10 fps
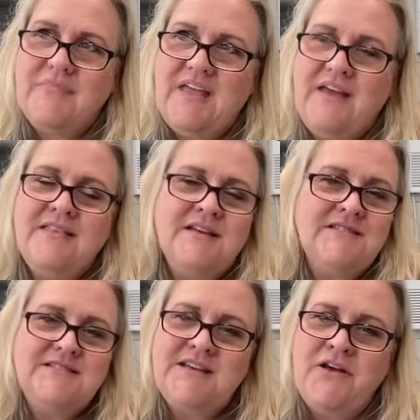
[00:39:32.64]
And then
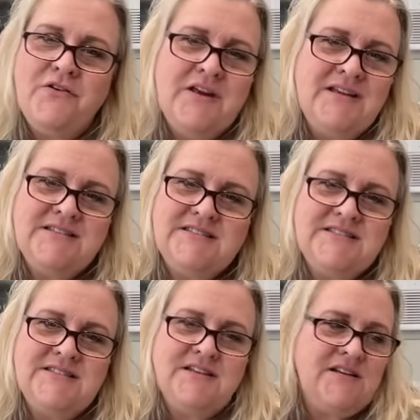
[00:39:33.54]
Saturdays and
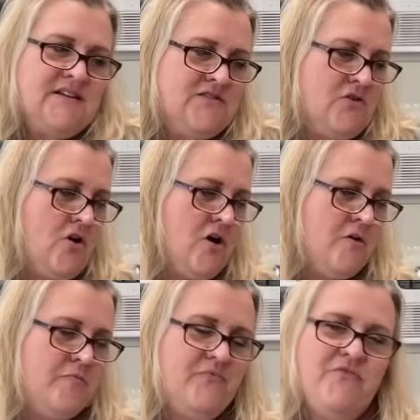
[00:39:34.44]
Sundays are
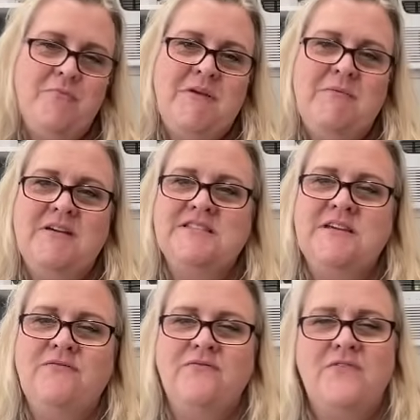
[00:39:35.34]
hard for me because
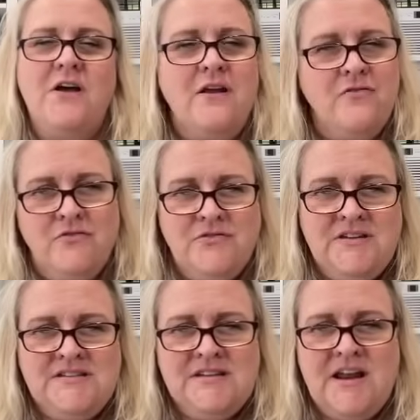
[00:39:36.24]
I've got other
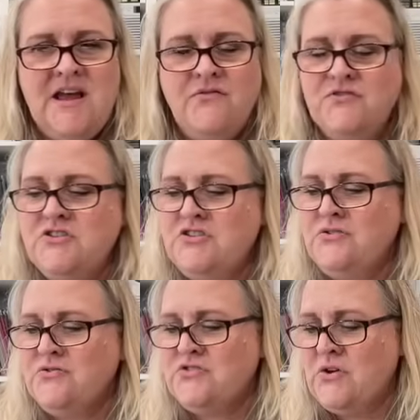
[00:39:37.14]
things that I have to
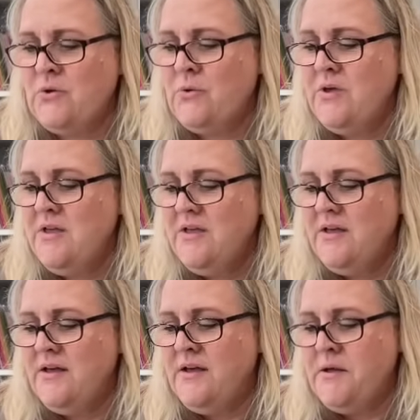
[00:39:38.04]
do. So
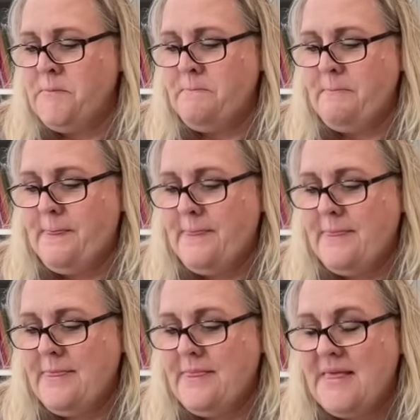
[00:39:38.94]

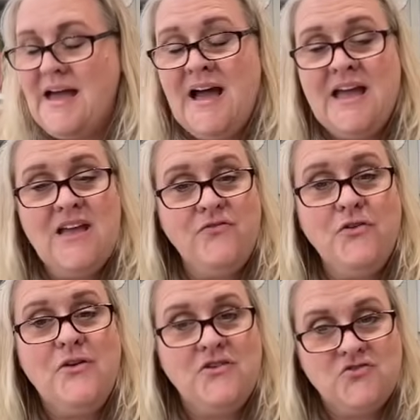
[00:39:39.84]
if
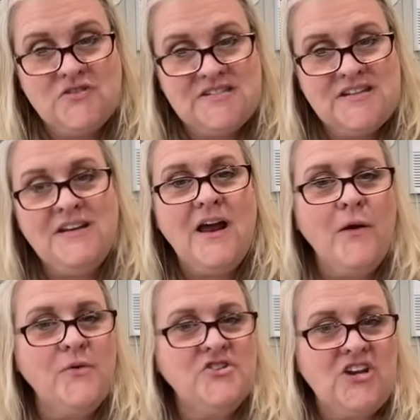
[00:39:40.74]
you're interested, I
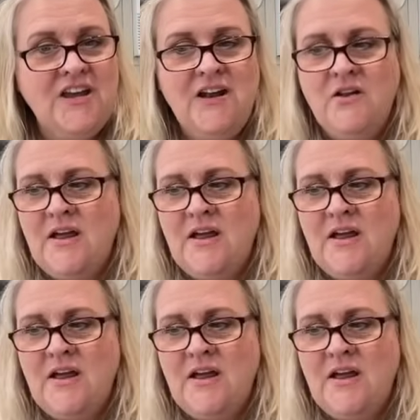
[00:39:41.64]
would check it out.